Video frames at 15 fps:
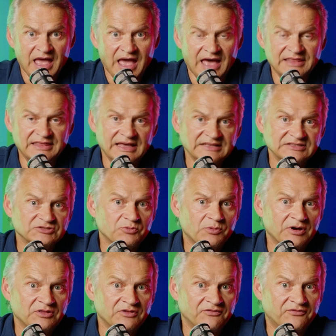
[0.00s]
And that's
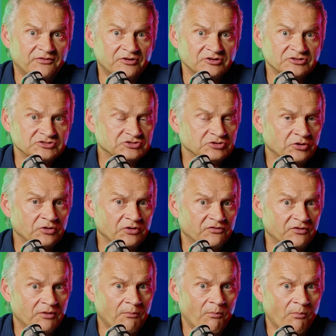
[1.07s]
where the first sort of
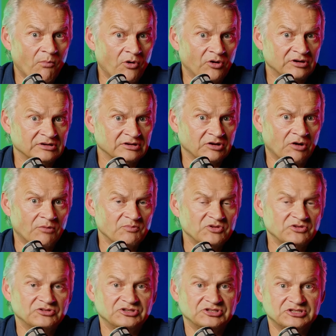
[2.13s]
um, modern
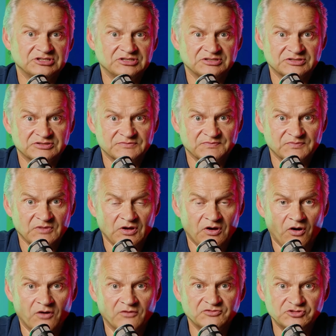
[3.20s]
communities
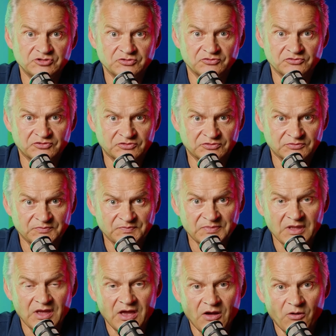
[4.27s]
of Jews
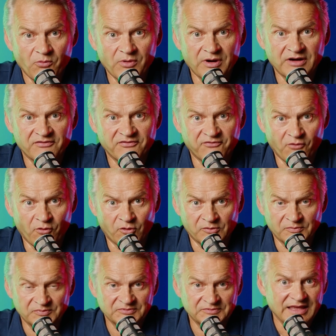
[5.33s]
were
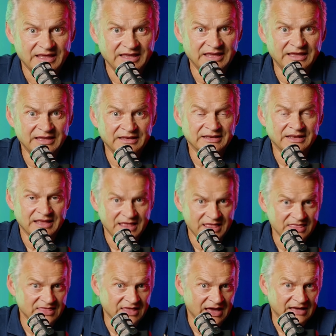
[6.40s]
formed in
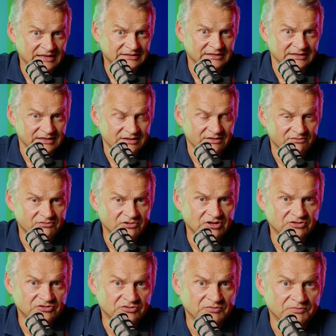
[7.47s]
that
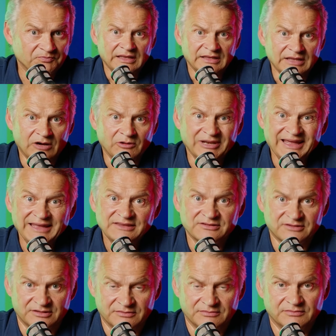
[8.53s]
region. Now,
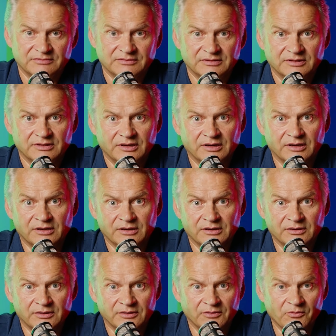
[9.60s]
later,
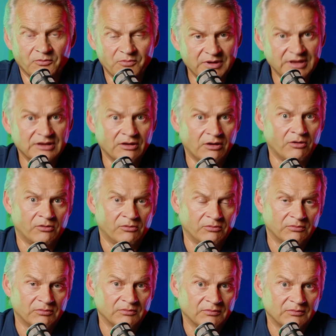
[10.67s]
uh, we know
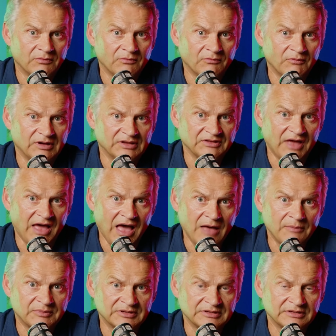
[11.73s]
what
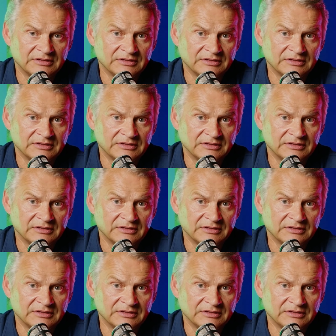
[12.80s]
happened.